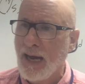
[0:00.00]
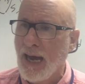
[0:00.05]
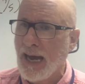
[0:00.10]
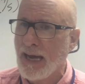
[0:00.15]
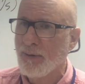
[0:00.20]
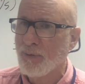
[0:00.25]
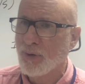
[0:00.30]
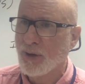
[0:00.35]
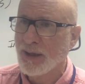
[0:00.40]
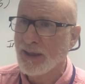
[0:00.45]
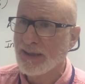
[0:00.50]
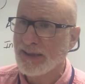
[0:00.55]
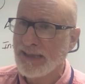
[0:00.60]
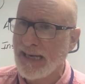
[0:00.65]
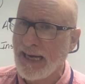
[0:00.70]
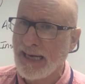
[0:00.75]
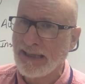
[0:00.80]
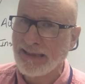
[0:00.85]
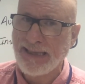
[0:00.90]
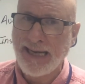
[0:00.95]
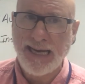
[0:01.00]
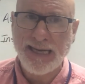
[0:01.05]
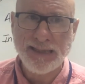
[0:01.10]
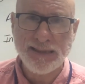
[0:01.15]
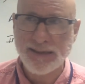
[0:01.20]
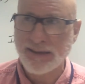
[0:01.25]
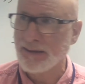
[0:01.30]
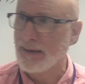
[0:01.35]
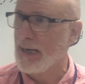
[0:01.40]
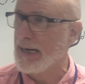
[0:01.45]
And we're going to say it
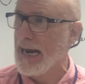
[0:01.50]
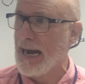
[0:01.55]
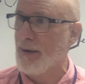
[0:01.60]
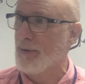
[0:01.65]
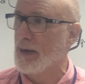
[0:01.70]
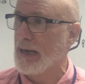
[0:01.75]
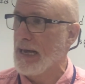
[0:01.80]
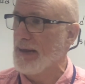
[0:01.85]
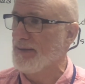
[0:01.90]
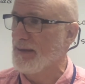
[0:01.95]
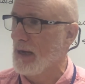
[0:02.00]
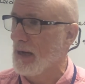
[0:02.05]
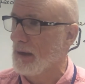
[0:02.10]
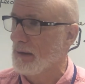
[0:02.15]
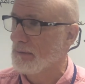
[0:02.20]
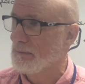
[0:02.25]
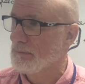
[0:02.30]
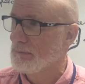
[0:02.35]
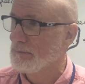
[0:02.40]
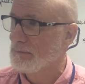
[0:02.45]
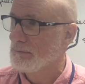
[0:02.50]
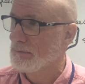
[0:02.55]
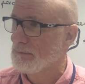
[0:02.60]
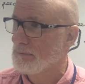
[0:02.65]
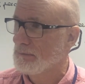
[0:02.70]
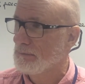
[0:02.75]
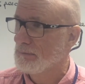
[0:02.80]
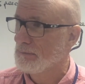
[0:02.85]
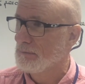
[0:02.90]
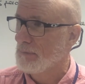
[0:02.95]
takes an hour to get there.
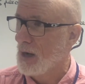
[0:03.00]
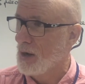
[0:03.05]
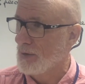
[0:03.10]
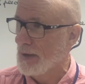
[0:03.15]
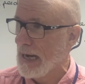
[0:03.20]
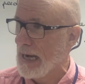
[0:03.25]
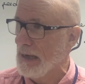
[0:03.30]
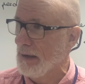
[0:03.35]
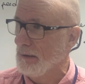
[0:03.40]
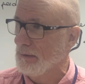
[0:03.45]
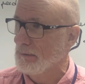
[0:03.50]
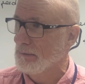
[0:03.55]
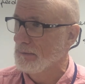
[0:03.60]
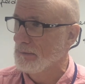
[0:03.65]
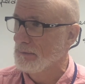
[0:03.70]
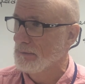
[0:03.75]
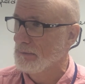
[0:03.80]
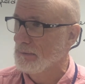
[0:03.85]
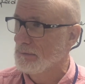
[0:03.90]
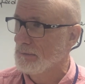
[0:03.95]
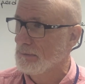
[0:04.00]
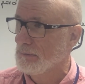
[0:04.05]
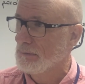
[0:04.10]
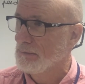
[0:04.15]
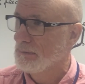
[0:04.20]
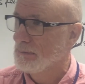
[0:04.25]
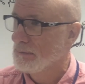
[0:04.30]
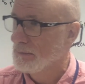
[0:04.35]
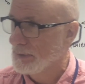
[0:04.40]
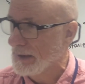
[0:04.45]
Okay?
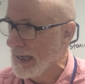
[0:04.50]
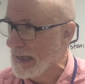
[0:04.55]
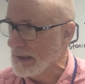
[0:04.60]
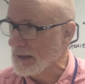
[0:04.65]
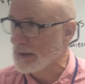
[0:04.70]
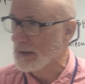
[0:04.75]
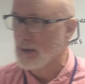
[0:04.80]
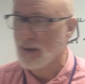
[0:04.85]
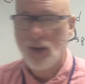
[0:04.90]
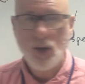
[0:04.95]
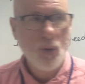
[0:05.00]
Yes?